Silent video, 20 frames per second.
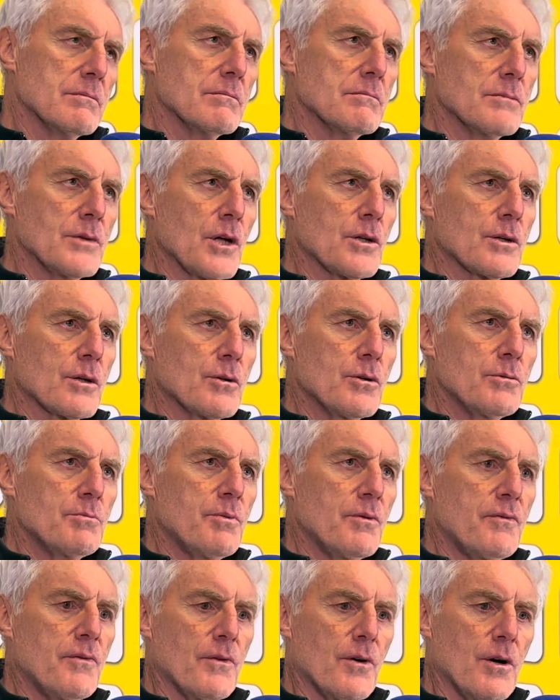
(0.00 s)
not a good
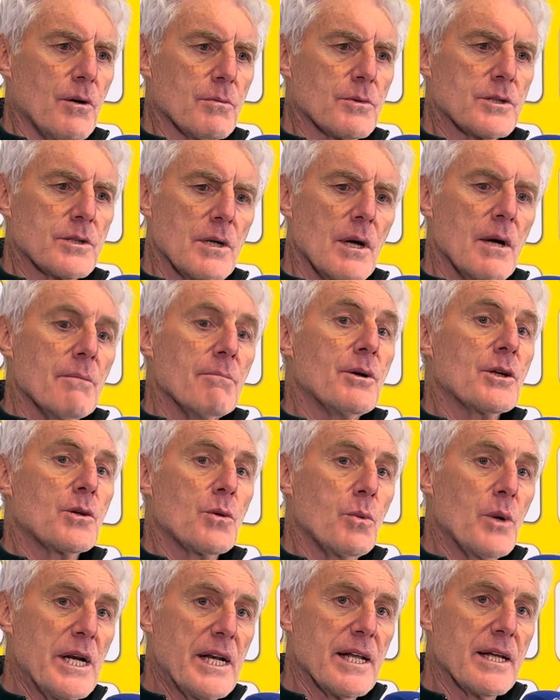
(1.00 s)
performance, but
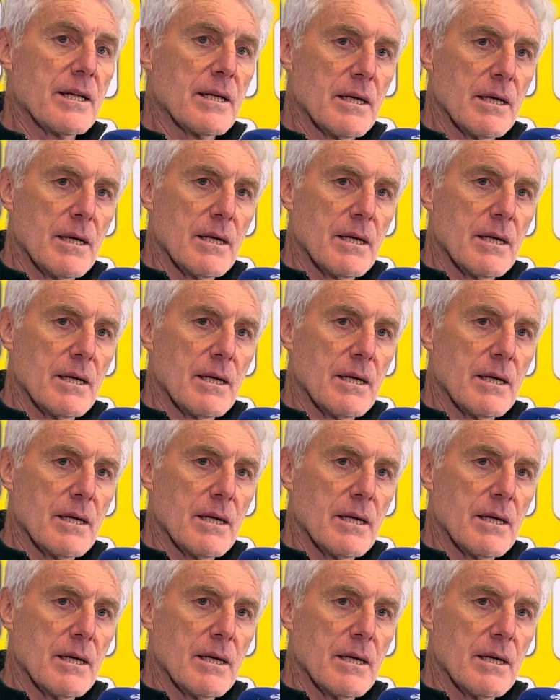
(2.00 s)
winning,